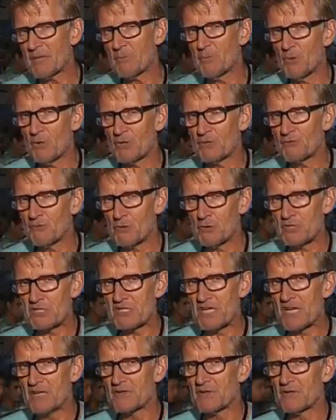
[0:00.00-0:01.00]
a point first
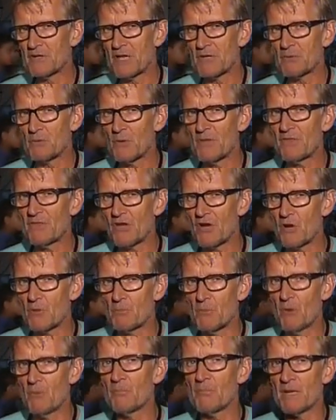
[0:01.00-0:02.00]
that when they are
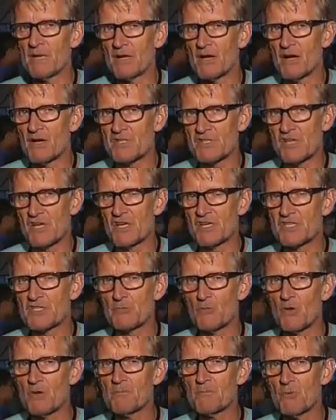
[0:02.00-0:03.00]
bombing Gaza, it's
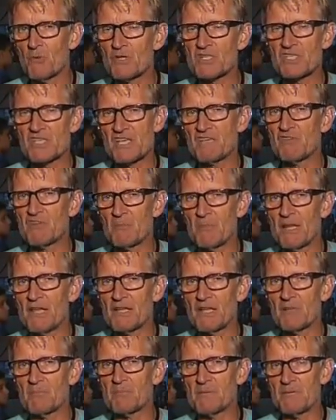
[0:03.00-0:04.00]
1.7
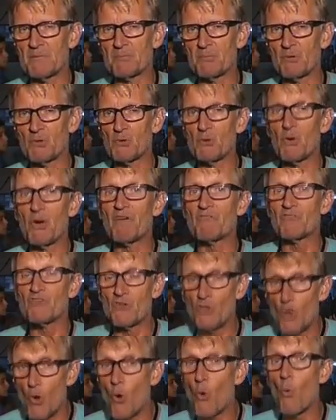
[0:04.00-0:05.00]
million people who have
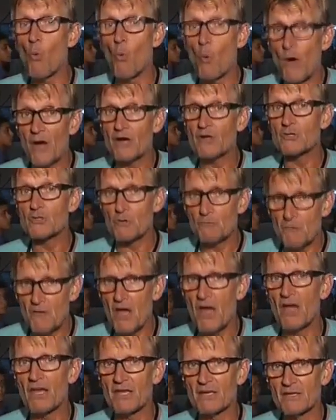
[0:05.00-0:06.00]
nowhere to
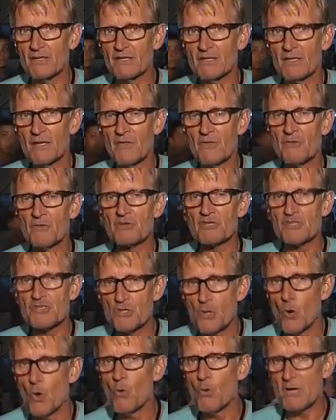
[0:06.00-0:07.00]
fly. There is
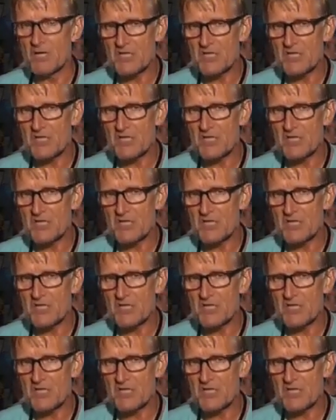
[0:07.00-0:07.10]
no